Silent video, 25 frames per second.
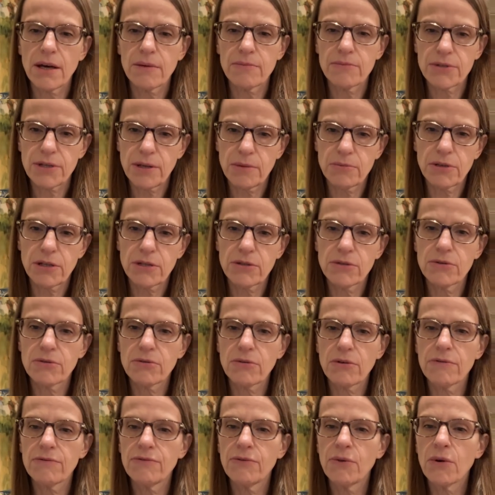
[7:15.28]
subject to the
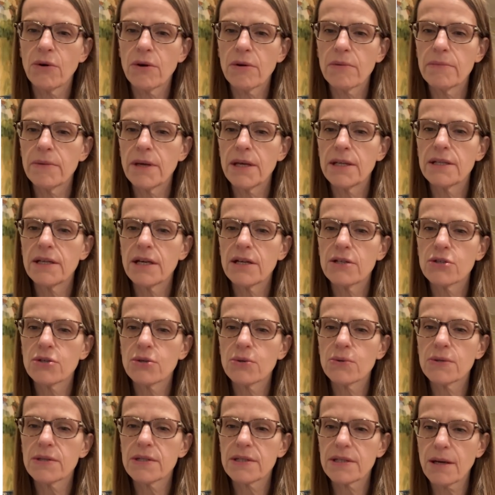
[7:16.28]
reform, and then
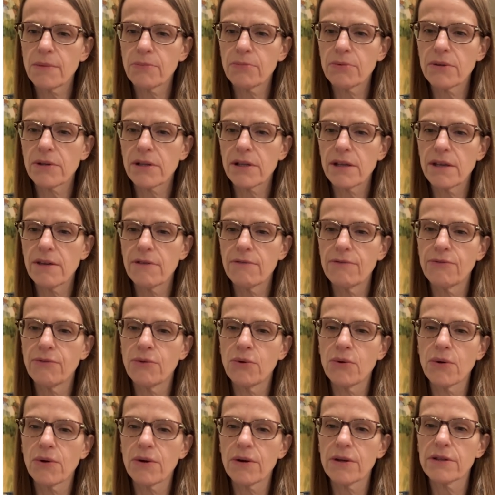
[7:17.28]
shown separately
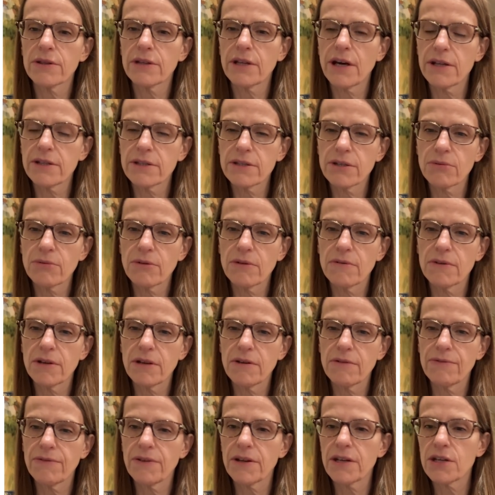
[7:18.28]
for
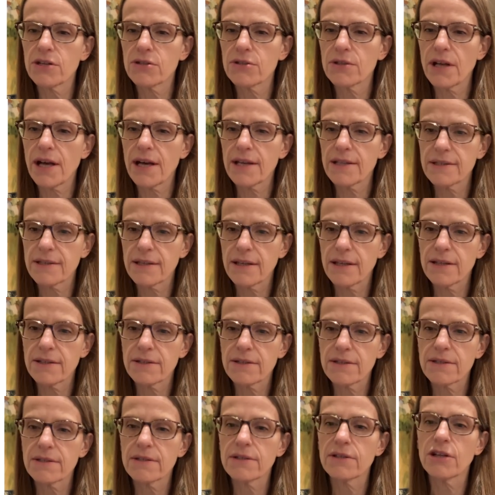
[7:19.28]
non-derivative financial
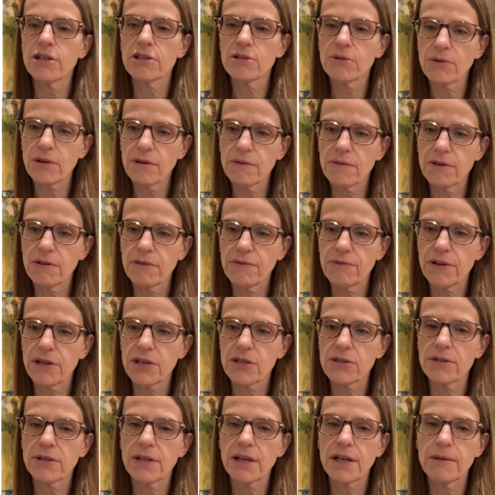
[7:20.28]
assets, non-derivative
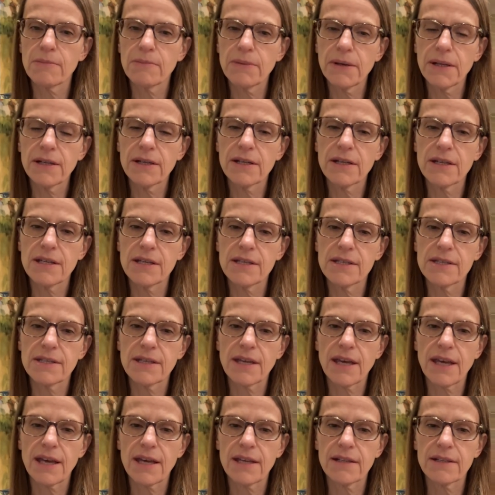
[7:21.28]
financial liabilities,
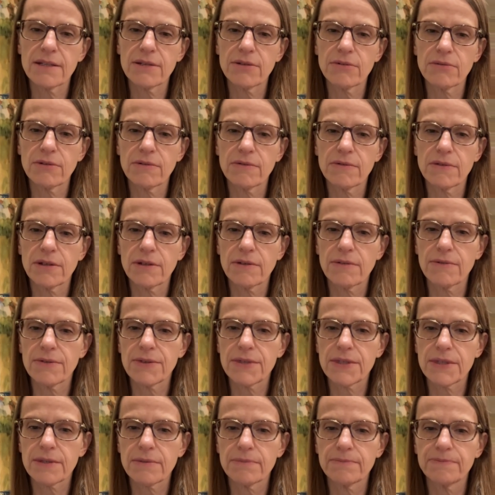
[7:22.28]
and
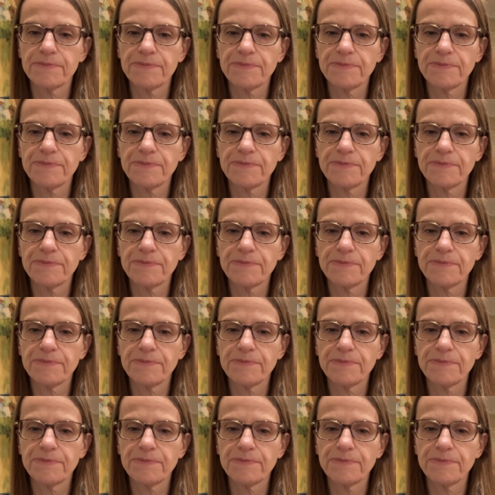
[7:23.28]
derivatives.